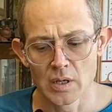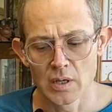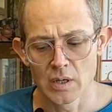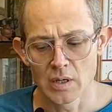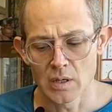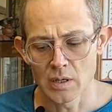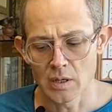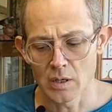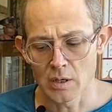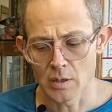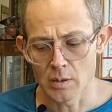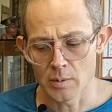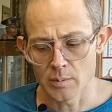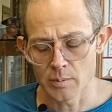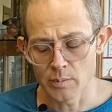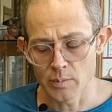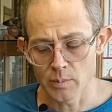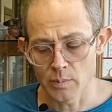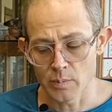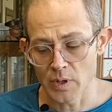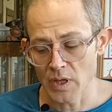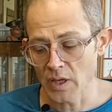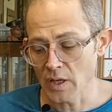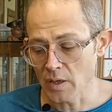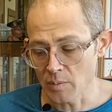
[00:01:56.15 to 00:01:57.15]

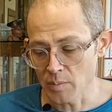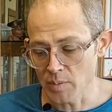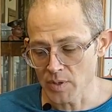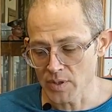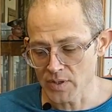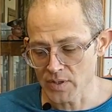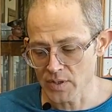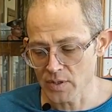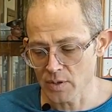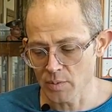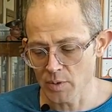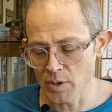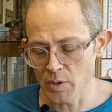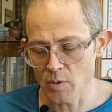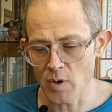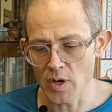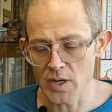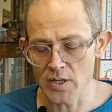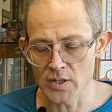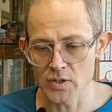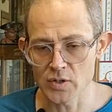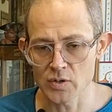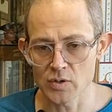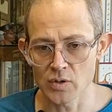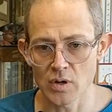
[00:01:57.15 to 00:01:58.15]
They can still be quite
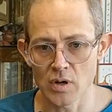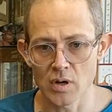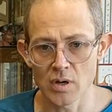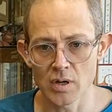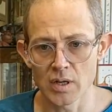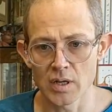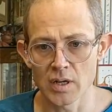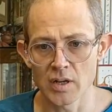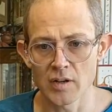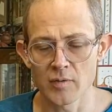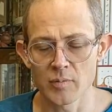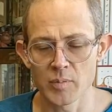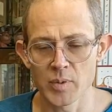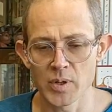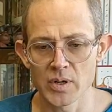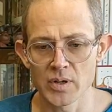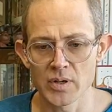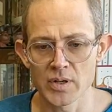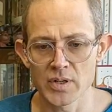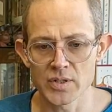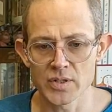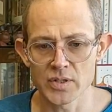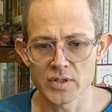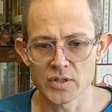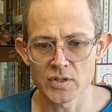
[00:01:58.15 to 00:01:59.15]
strong and have
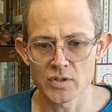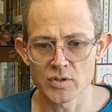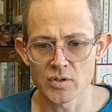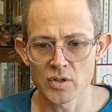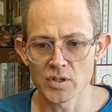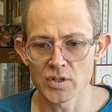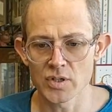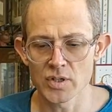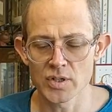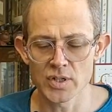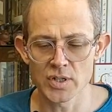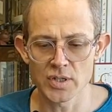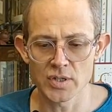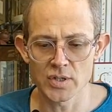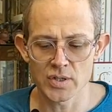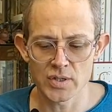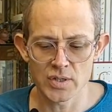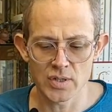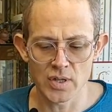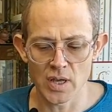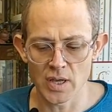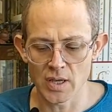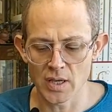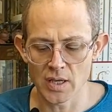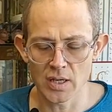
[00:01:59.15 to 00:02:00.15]
bitterness and stringency, just
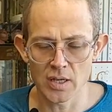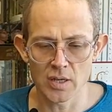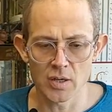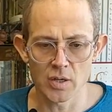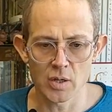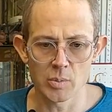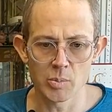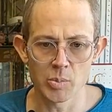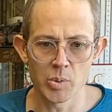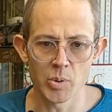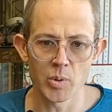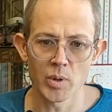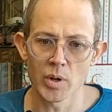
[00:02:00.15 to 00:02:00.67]
like any good Pu-erh